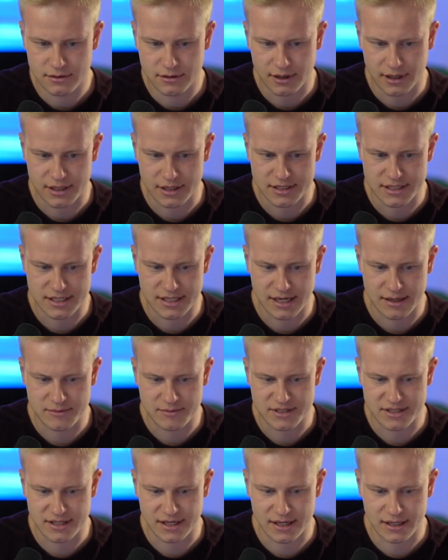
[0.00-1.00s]
Okay, same
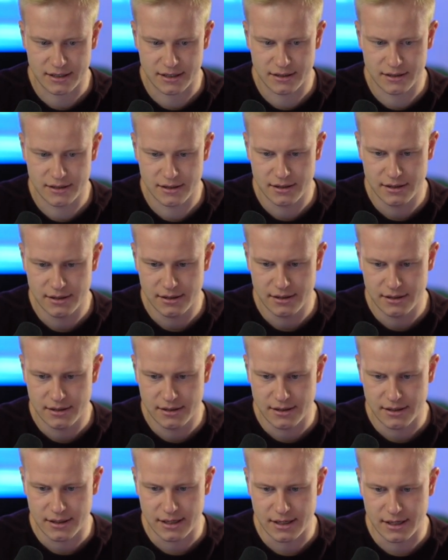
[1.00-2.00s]
style
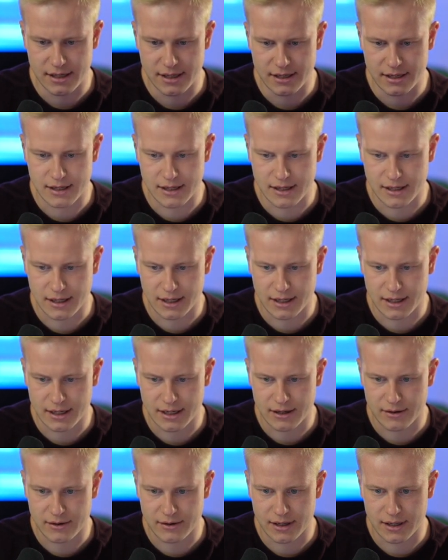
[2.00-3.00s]
and I can
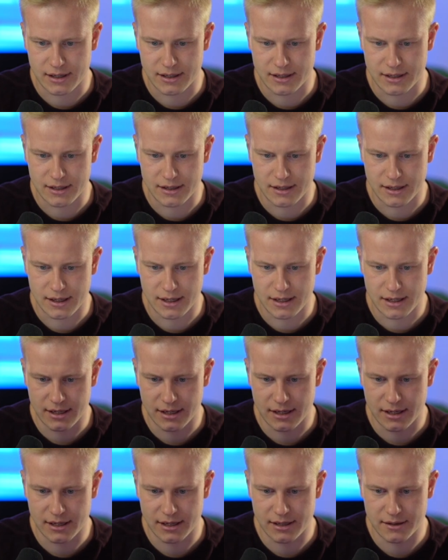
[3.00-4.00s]
now add in
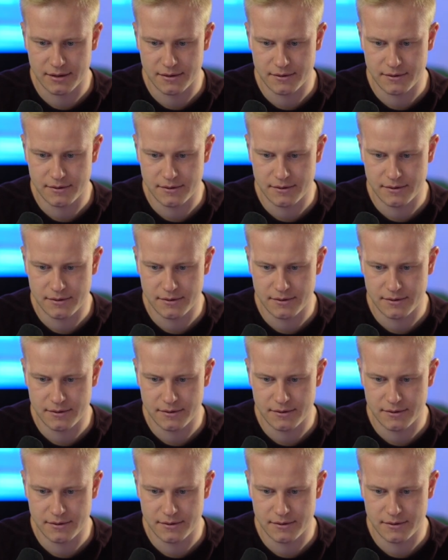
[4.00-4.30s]
headline.